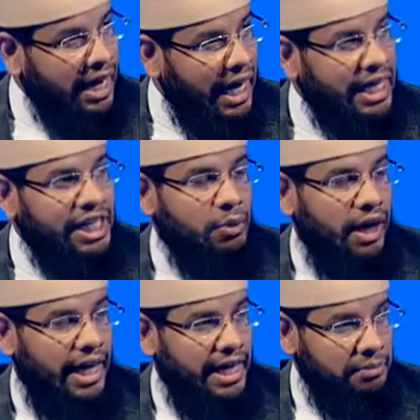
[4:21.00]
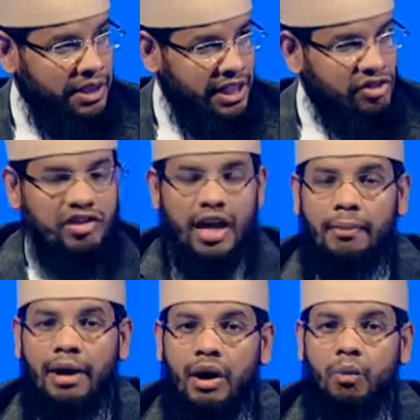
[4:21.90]
alayhi wa ala nabiyyina
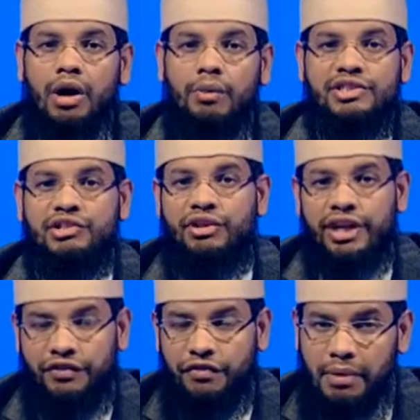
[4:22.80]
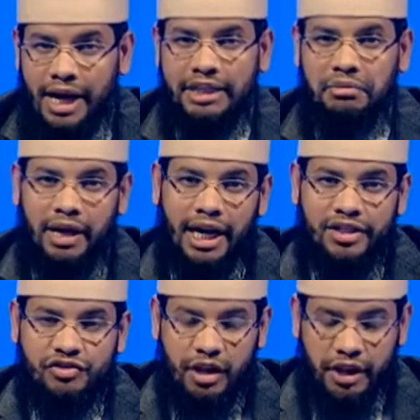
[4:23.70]
salam. Hawa was created from Adam, alayhi
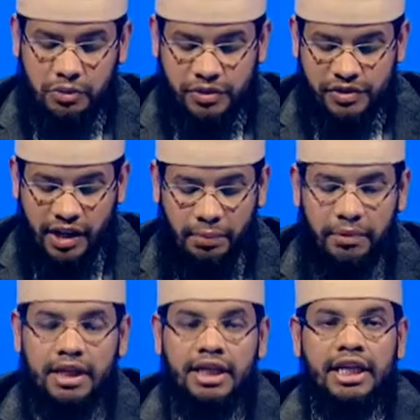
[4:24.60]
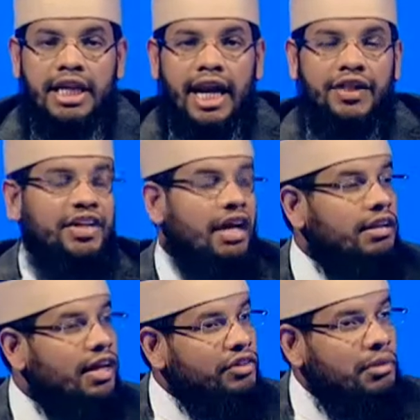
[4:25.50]
salatu wassalam. Now then
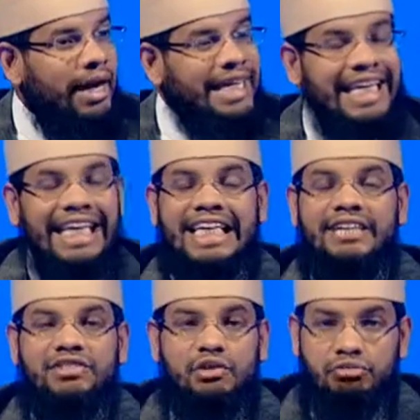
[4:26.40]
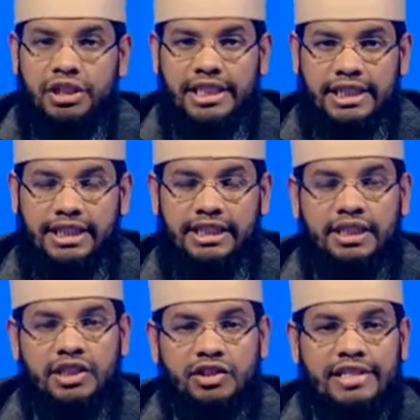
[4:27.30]
Allah the Almighty, He gives the reason.
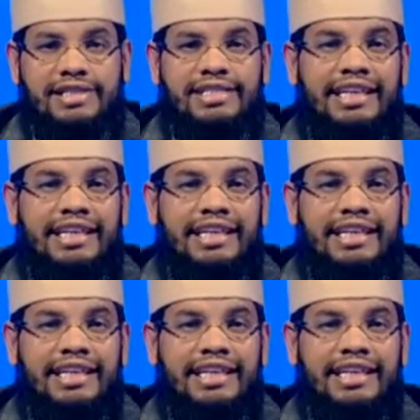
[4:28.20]
So He says,